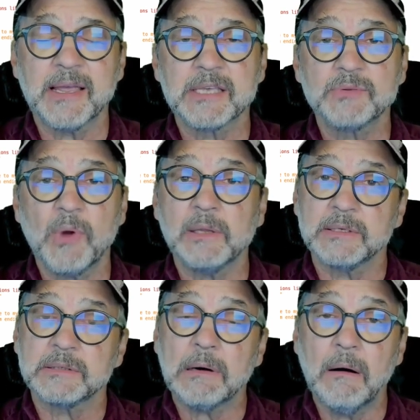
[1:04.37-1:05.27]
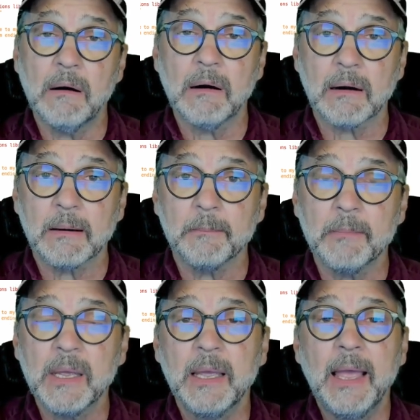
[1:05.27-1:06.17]
as well as
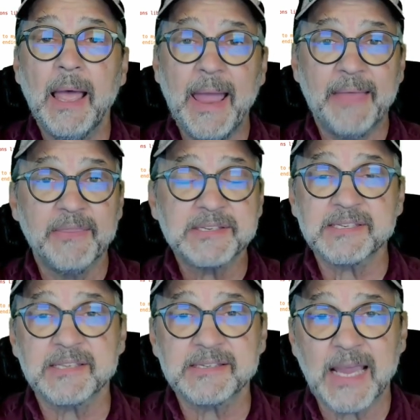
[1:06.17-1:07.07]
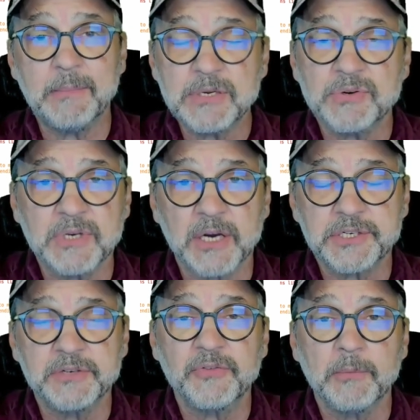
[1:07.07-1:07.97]
ARM, and this is the same
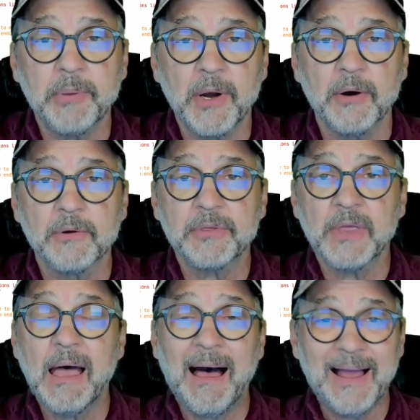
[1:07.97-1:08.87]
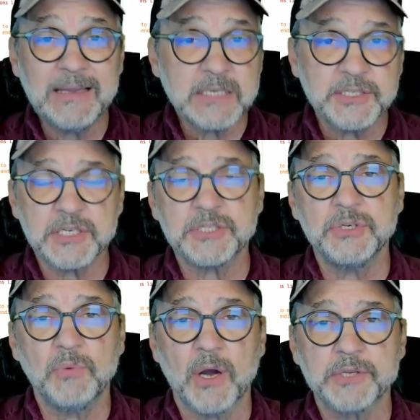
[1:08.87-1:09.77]
introduction for both. I suggest
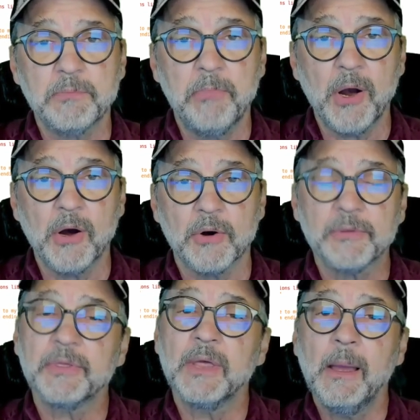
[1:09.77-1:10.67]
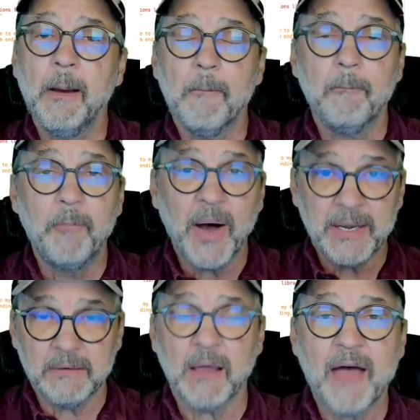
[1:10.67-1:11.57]
you watch both,
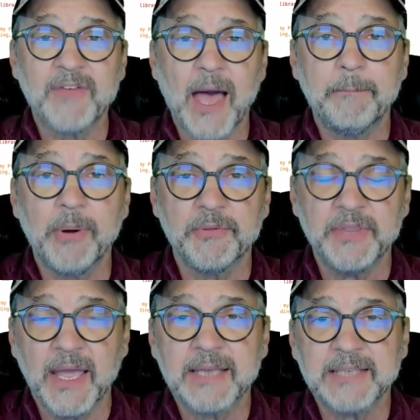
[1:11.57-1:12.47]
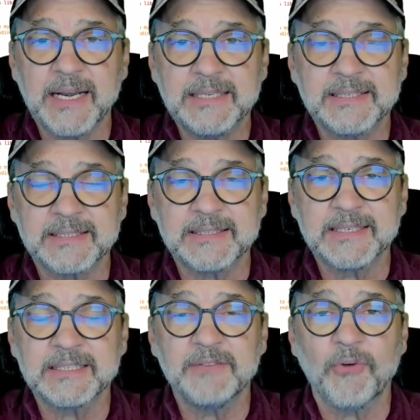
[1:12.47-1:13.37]
but I've got both the x86 and
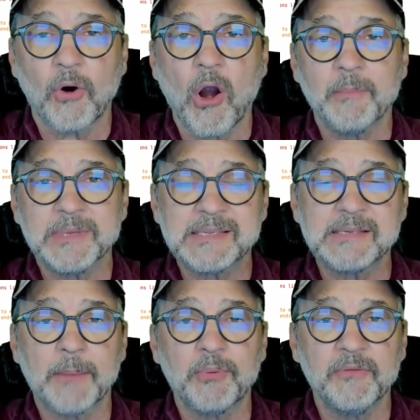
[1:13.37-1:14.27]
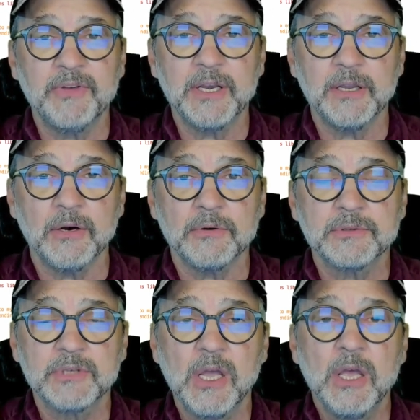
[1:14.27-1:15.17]
64 ARM in separate
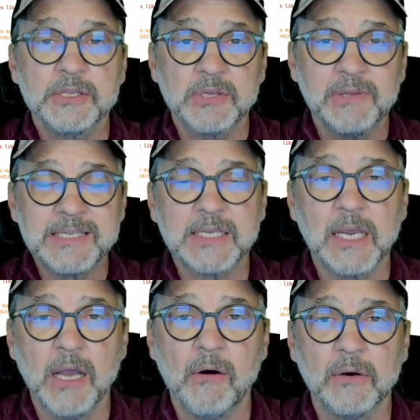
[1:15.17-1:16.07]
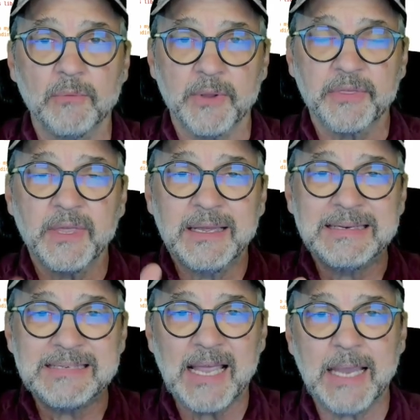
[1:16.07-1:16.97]
videos. So let's get going with
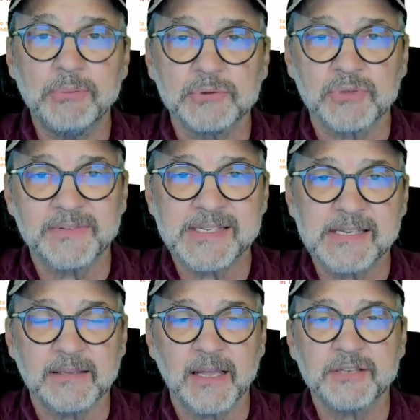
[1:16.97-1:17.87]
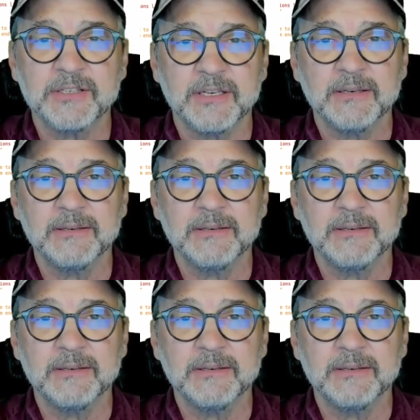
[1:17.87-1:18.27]
table-driven selection.